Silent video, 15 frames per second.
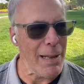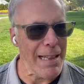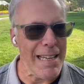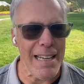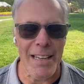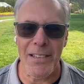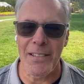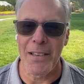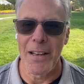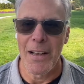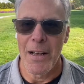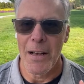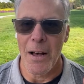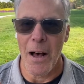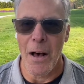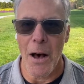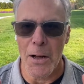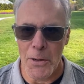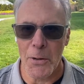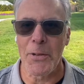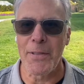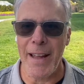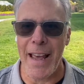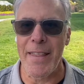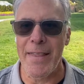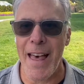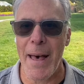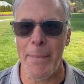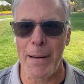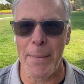Please uh, understand
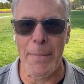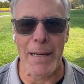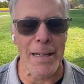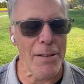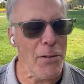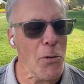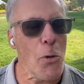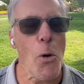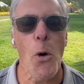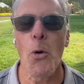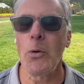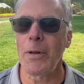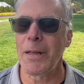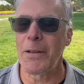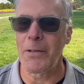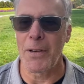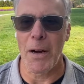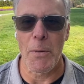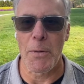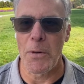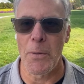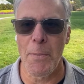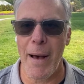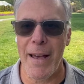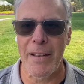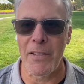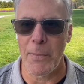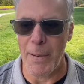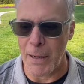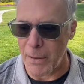that, but I'm going to totally share with you my
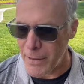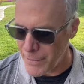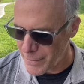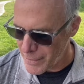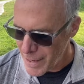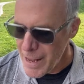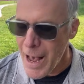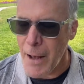experiences.